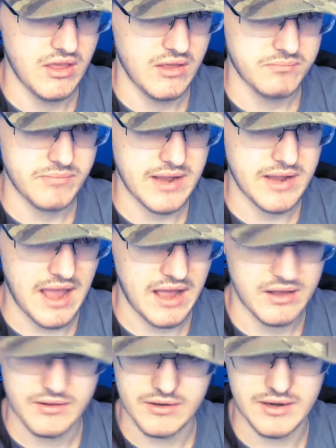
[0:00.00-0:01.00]
But yeah,
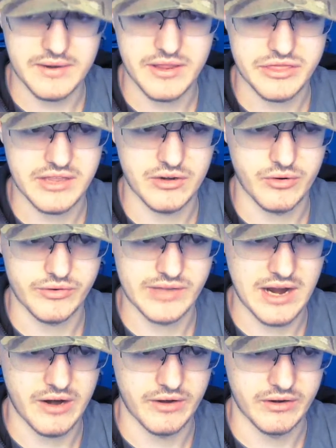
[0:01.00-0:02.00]
and I'm not saying they're
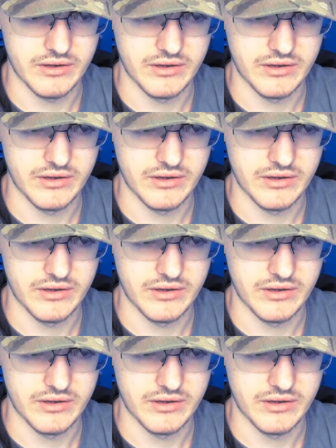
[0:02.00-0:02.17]
retired.